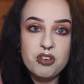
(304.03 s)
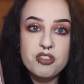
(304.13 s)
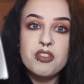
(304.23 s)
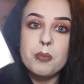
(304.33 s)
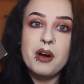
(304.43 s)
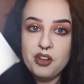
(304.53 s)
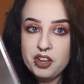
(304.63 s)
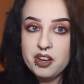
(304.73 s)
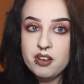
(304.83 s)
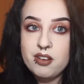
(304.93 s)
because the
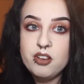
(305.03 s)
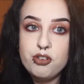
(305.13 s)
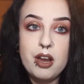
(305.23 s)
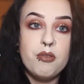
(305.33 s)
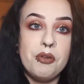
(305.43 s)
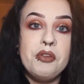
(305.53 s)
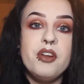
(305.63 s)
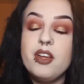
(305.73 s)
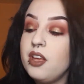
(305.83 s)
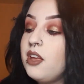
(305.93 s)
palette in general
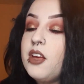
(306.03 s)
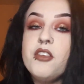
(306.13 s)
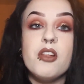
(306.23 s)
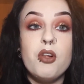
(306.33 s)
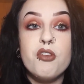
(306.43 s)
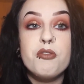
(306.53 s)
is a lot